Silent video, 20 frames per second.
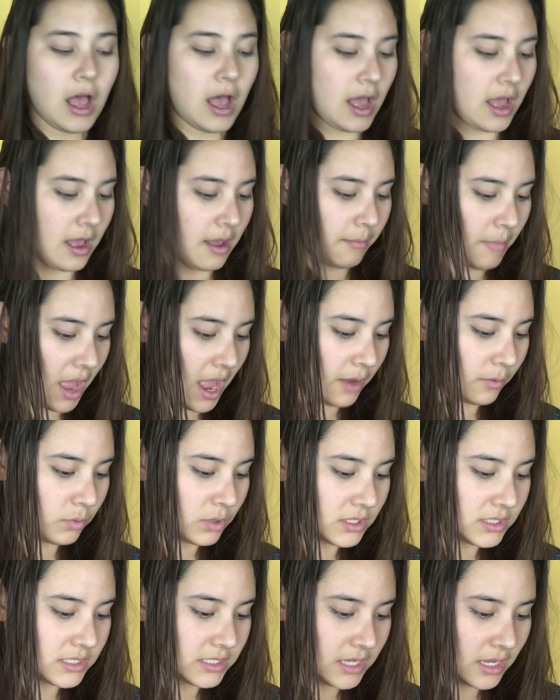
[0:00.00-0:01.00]
I
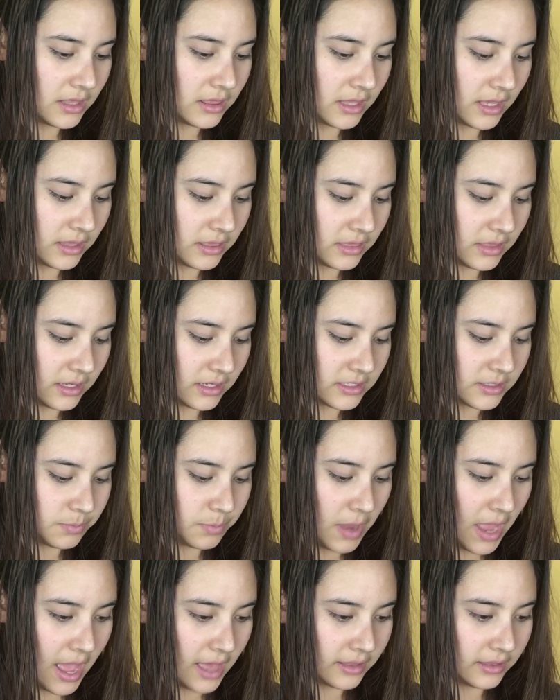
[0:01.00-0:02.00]
would say that this
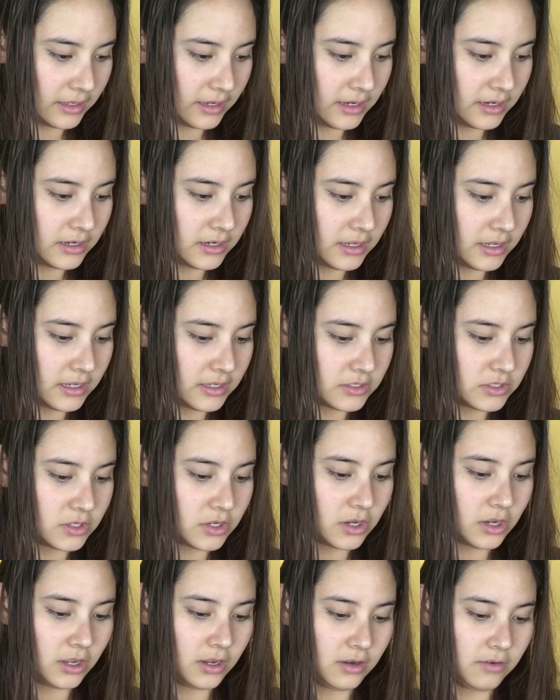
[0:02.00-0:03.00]
palette is
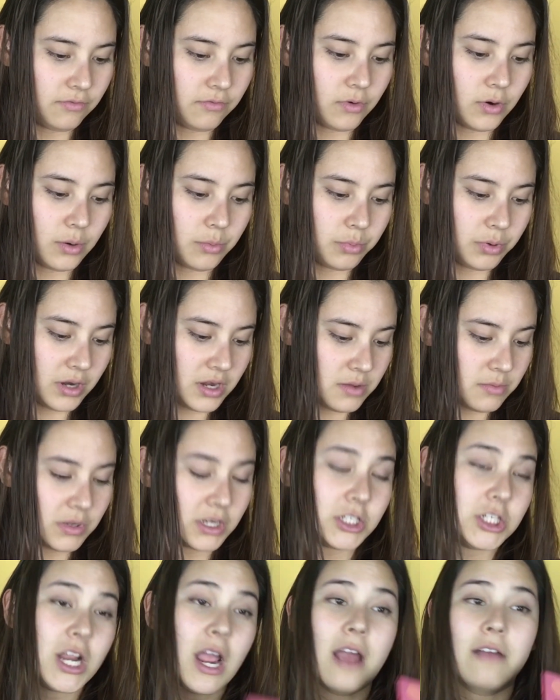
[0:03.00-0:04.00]
good for pretty
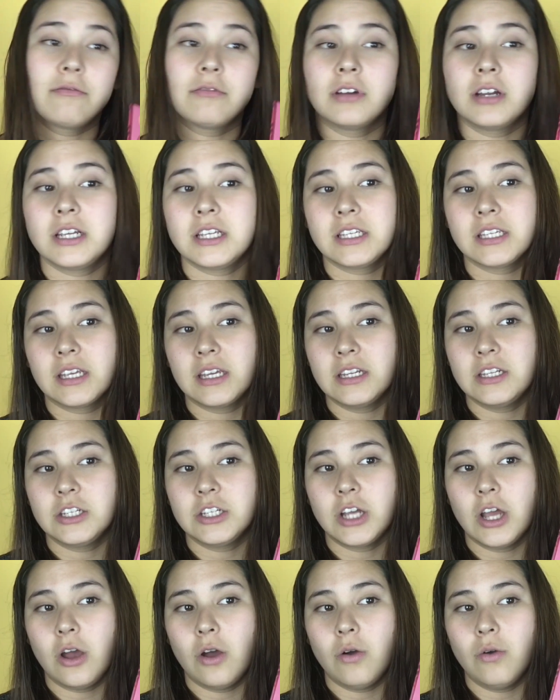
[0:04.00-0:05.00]
much every skin
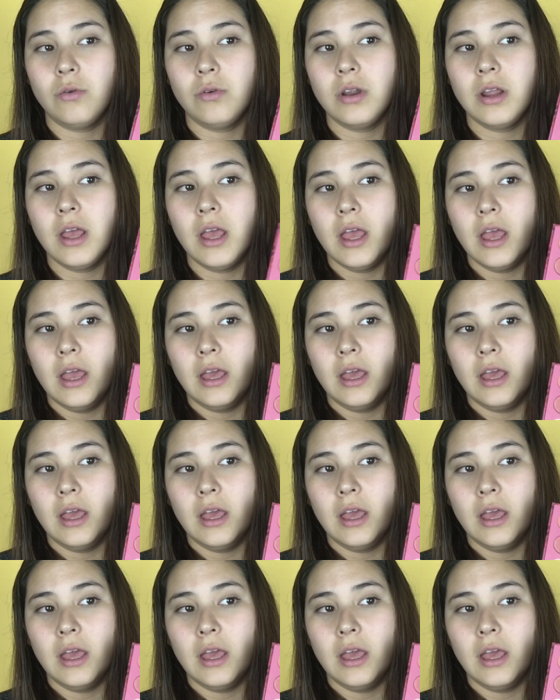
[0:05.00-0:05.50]
tone.